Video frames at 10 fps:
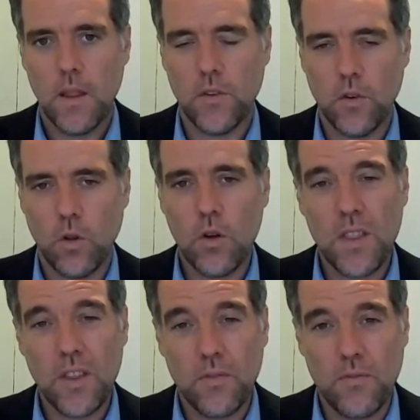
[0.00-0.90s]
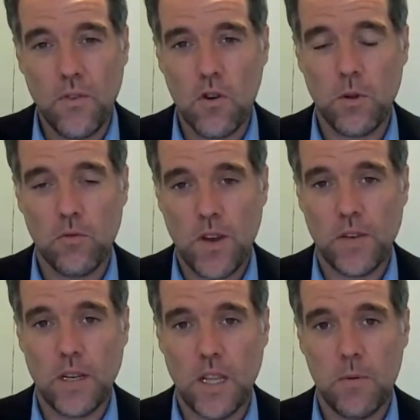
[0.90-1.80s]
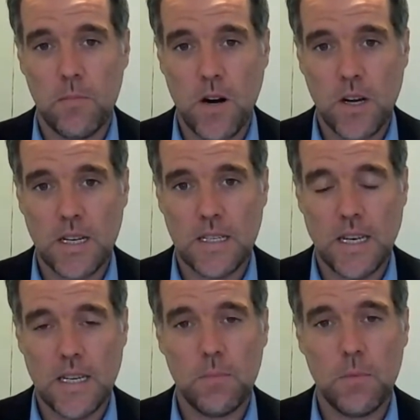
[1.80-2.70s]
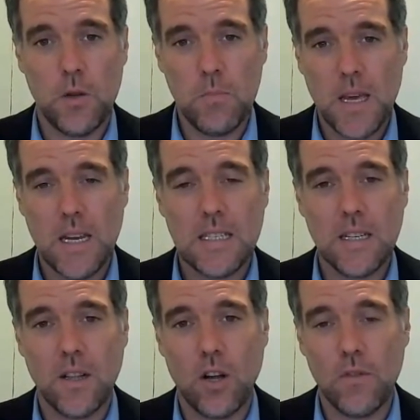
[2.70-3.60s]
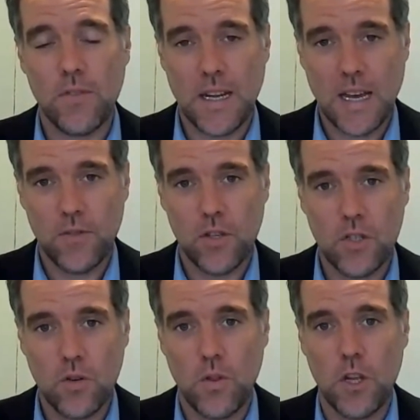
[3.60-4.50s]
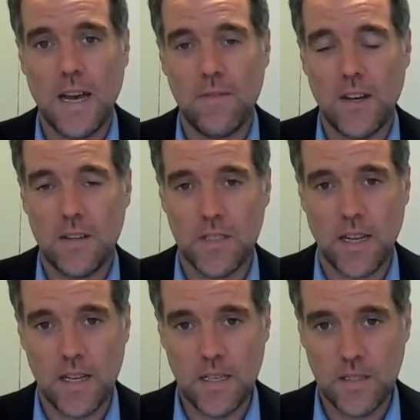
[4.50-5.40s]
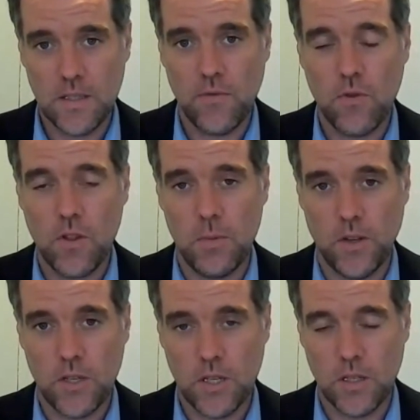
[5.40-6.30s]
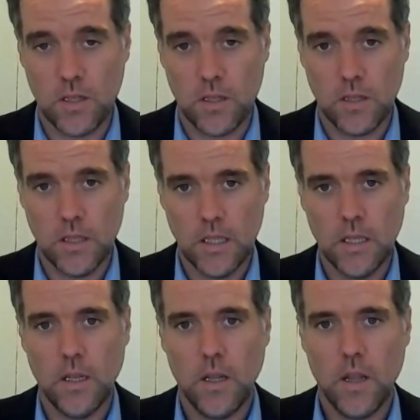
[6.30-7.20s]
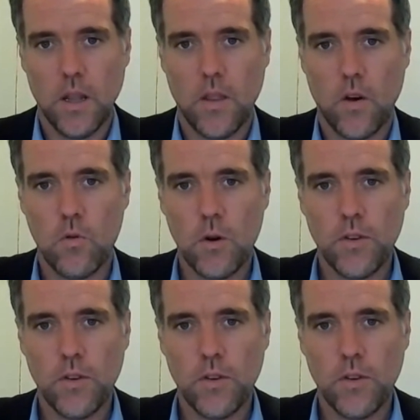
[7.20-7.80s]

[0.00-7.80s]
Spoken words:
There's no longer this formal resident labour market test, but you may still often have to show that you have advertised for the position. The Home